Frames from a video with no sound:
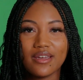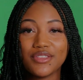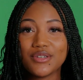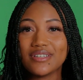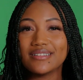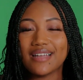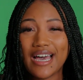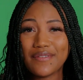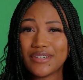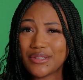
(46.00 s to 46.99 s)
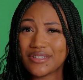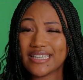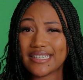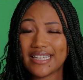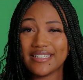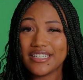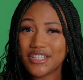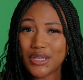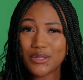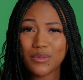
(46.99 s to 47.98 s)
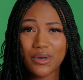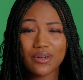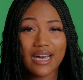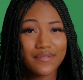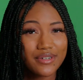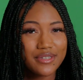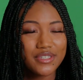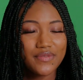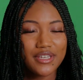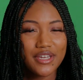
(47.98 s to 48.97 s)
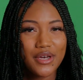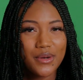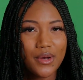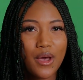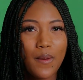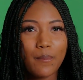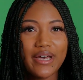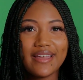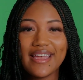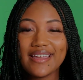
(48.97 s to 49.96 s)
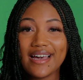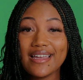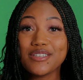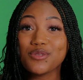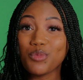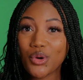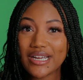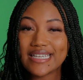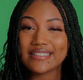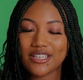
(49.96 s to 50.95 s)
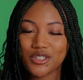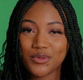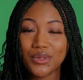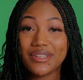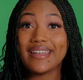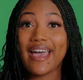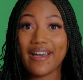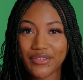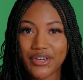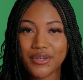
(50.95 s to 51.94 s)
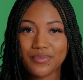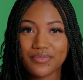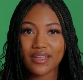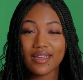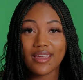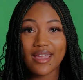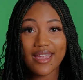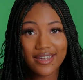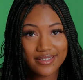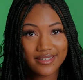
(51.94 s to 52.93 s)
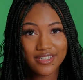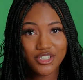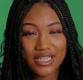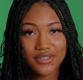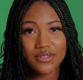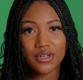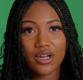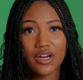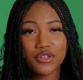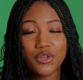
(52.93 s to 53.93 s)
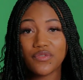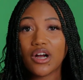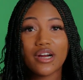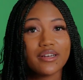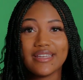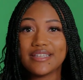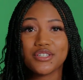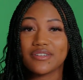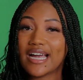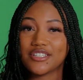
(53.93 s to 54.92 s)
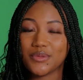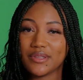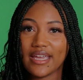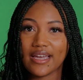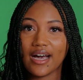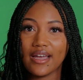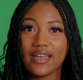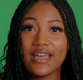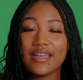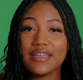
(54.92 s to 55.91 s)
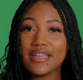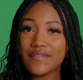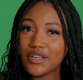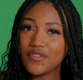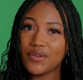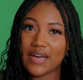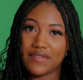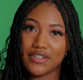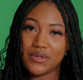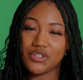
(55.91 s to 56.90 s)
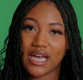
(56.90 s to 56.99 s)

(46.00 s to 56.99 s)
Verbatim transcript: There's a lot of other techie details we won't cover in this video, but AI is more accessible than ever. And chances are you've already interacted with AI, even if you haven't used